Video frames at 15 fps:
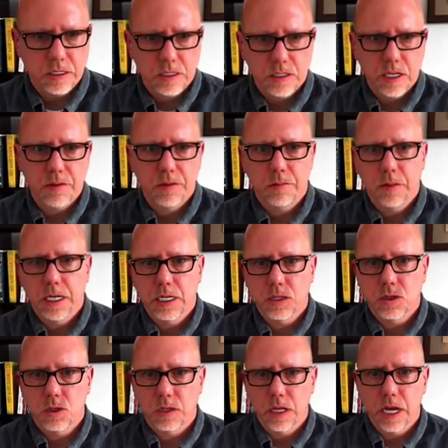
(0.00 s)
7
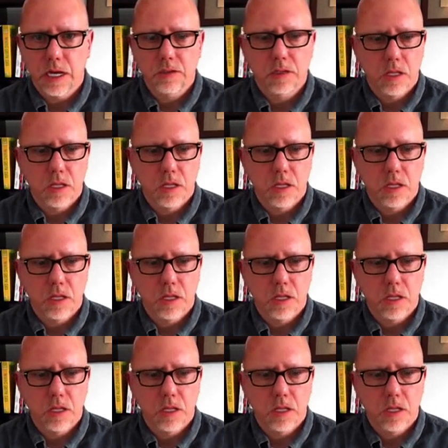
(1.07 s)
minutes or less.